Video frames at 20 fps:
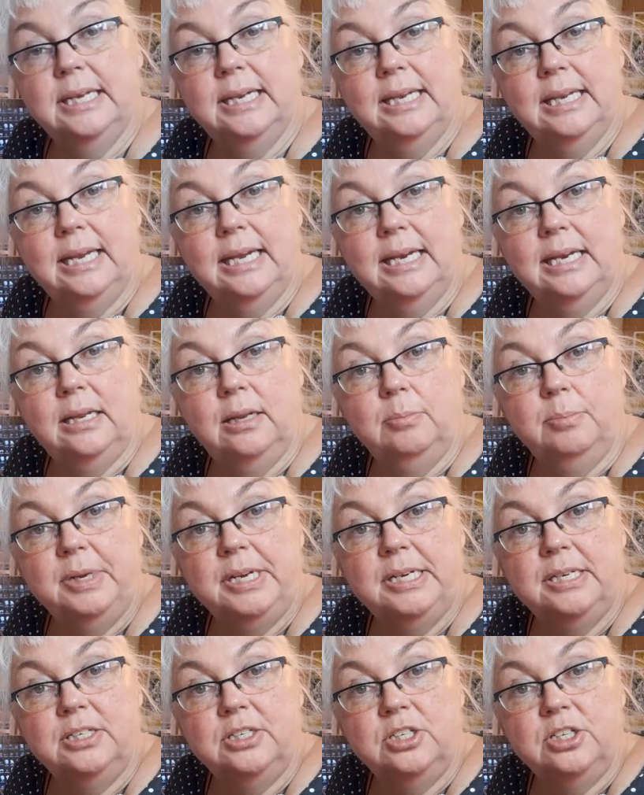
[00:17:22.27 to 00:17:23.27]
a little
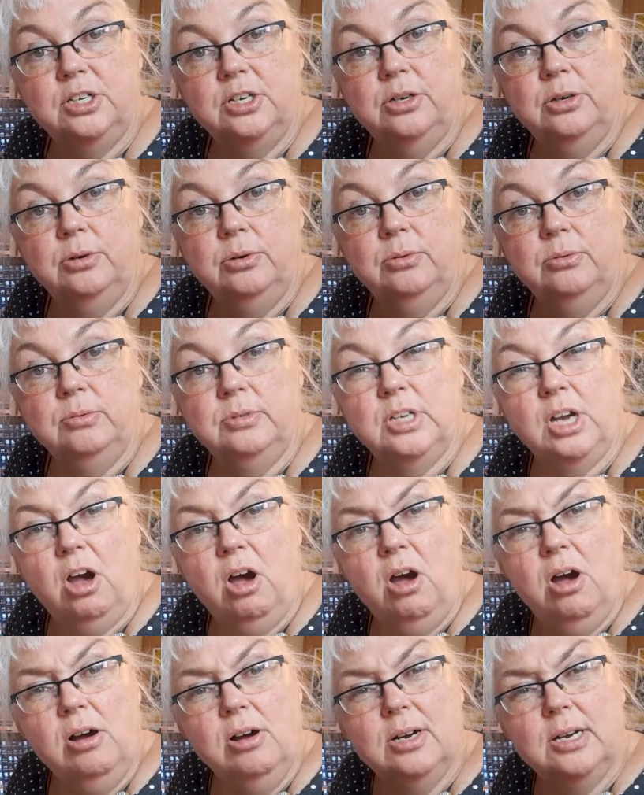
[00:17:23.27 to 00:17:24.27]
bit too
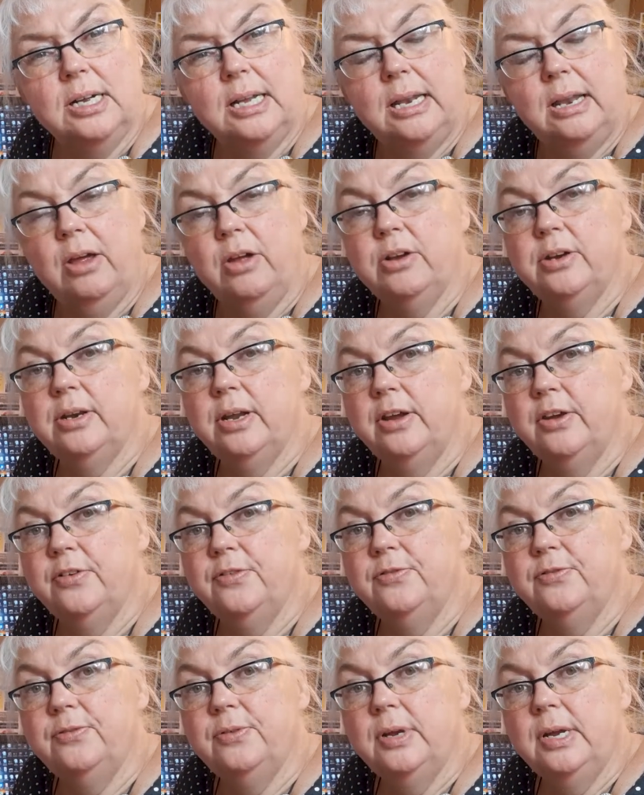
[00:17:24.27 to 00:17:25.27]
dark. A lot
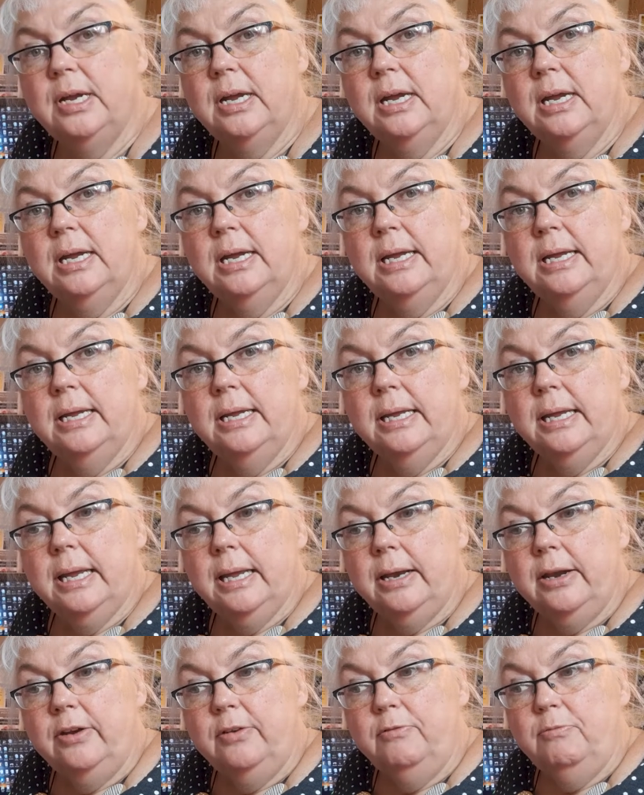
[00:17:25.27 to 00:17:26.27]
of
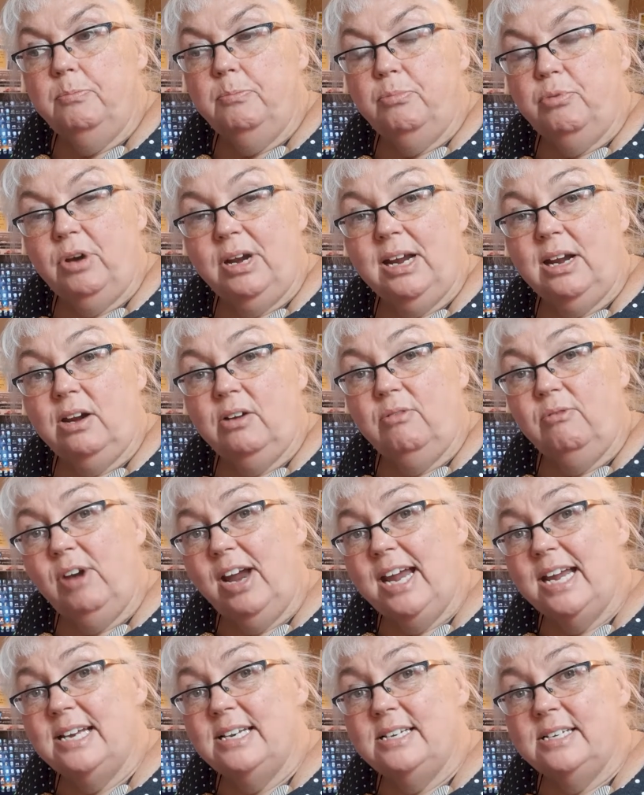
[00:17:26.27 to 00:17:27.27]
kind of brick
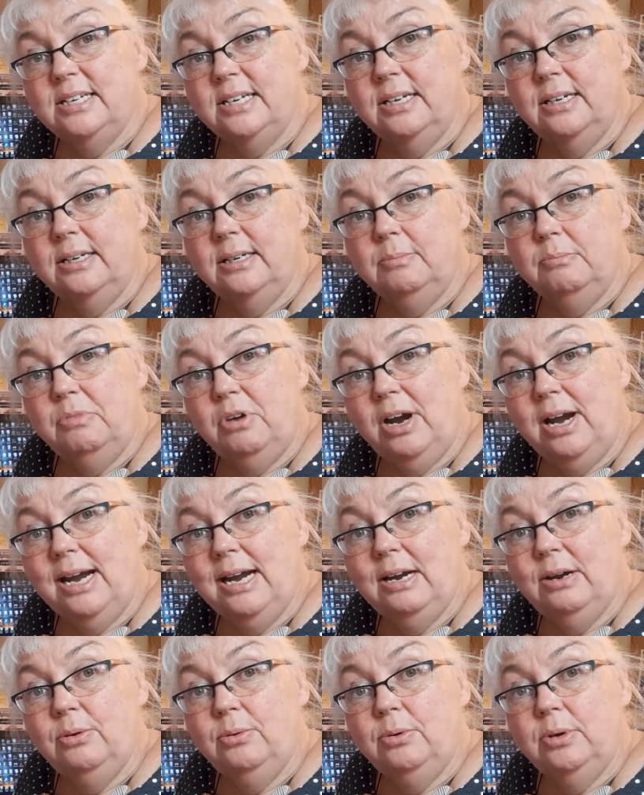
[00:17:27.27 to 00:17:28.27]
red and
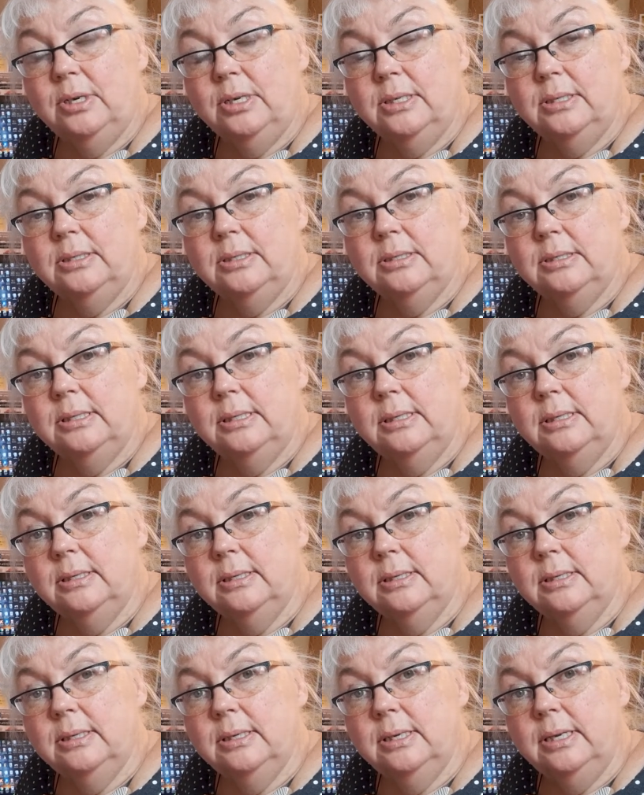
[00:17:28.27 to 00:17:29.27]
brown and,
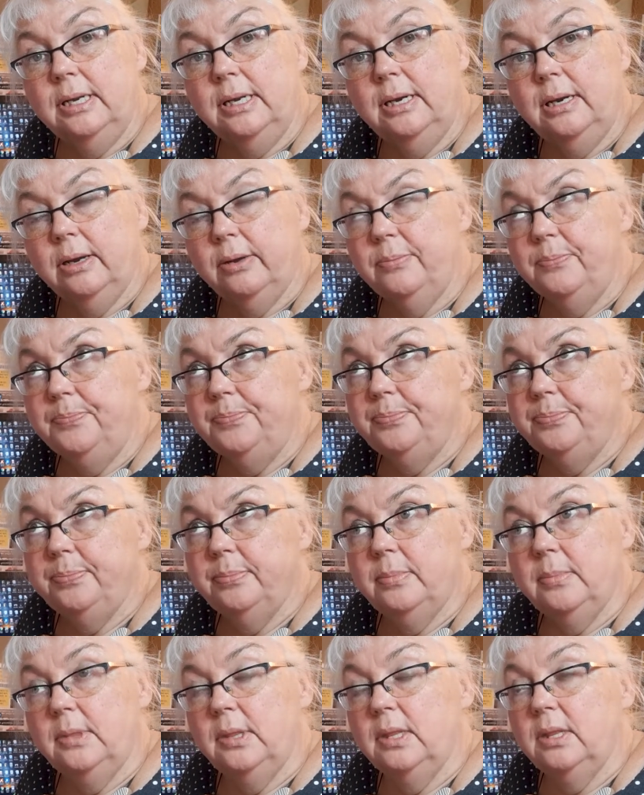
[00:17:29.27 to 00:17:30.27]
you know,
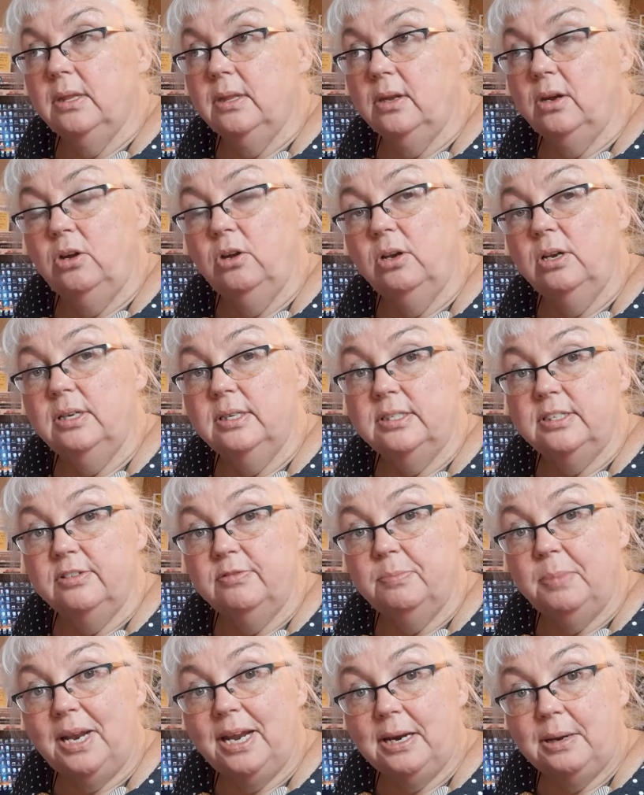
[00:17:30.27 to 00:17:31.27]
the colours
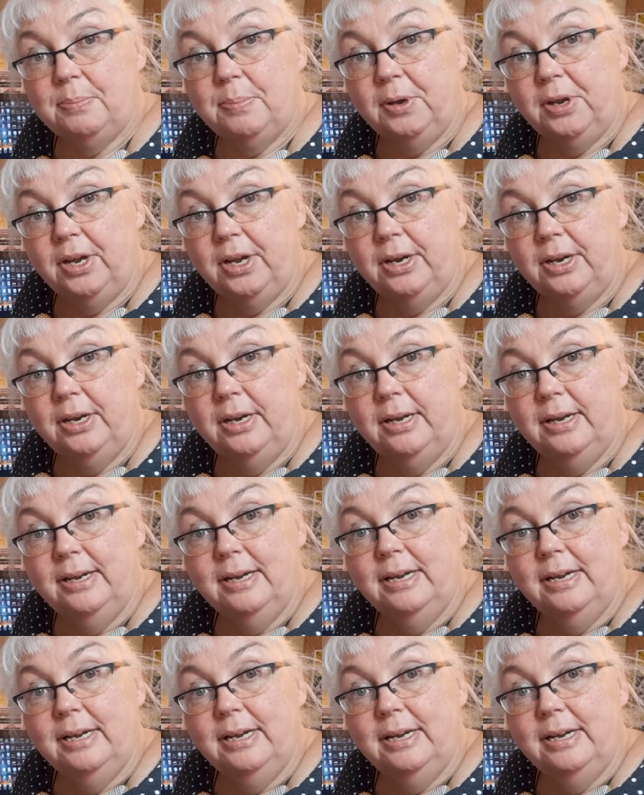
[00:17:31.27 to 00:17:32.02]
of Blackburn.